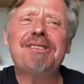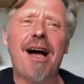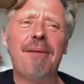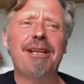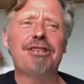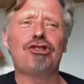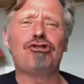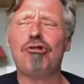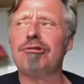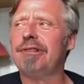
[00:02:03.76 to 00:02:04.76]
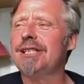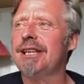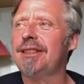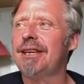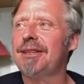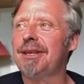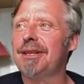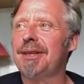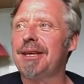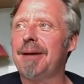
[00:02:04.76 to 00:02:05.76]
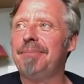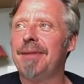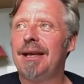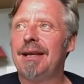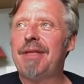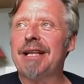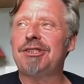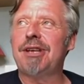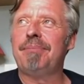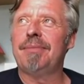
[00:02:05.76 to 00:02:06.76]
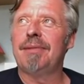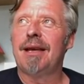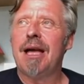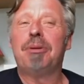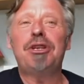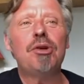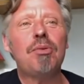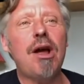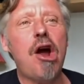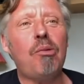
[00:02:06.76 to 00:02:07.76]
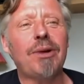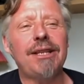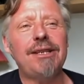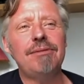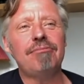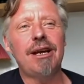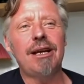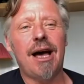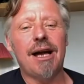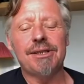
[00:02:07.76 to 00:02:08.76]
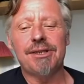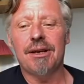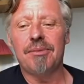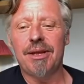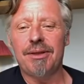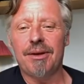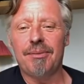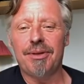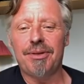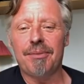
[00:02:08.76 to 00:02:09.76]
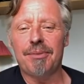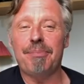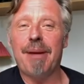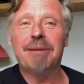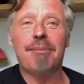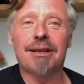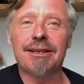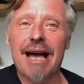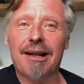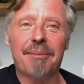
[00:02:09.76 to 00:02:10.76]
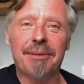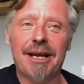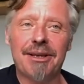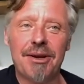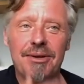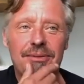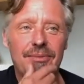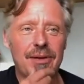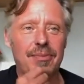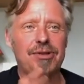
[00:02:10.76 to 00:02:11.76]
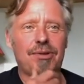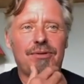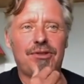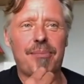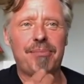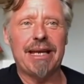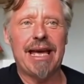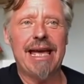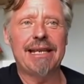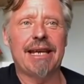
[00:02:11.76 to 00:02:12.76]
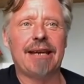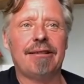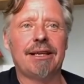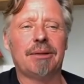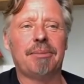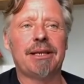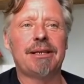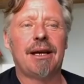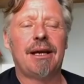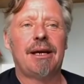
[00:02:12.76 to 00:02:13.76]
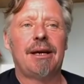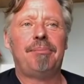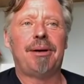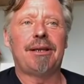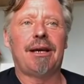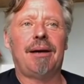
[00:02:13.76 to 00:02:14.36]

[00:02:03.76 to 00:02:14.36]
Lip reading: It's extraordinary, isn't it? That's But what I didn't realize with the Panama Canal. I mean, I know we're sort of jumping ahead here a little bit, but